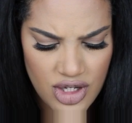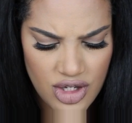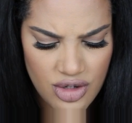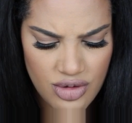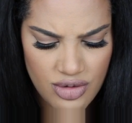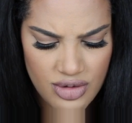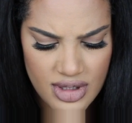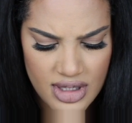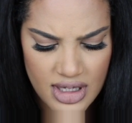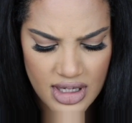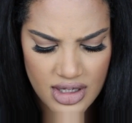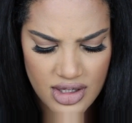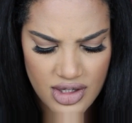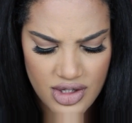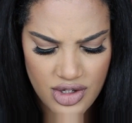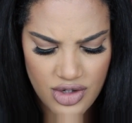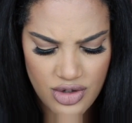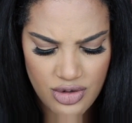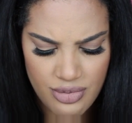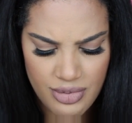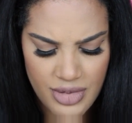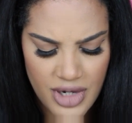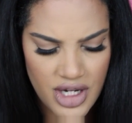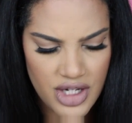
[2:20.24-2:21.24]
used it
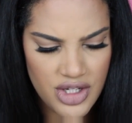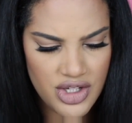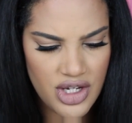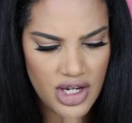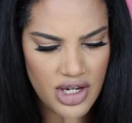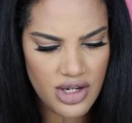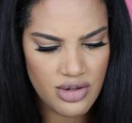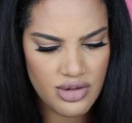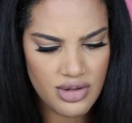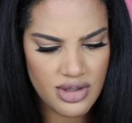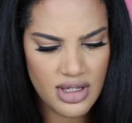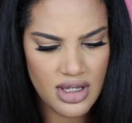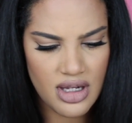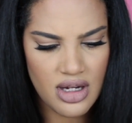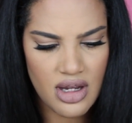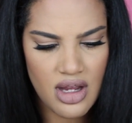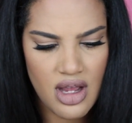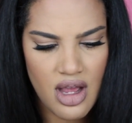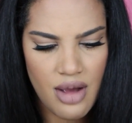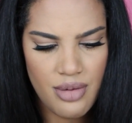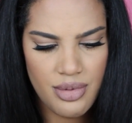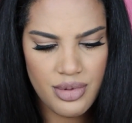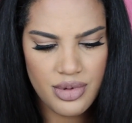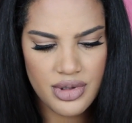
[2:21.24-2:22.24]
too much. I used it a
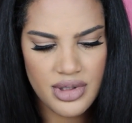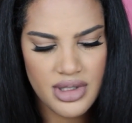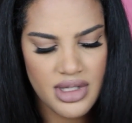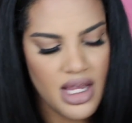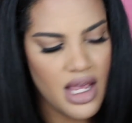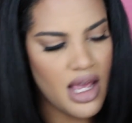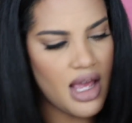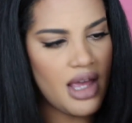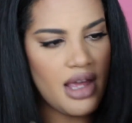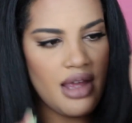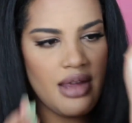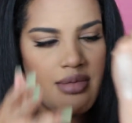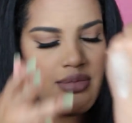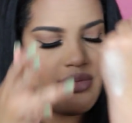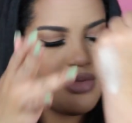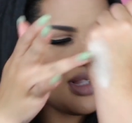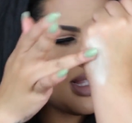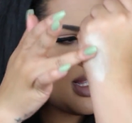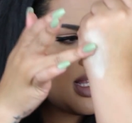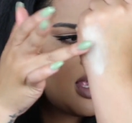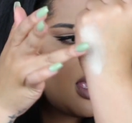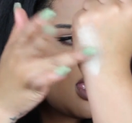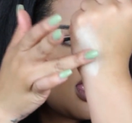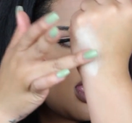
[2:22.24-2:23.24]
couple times.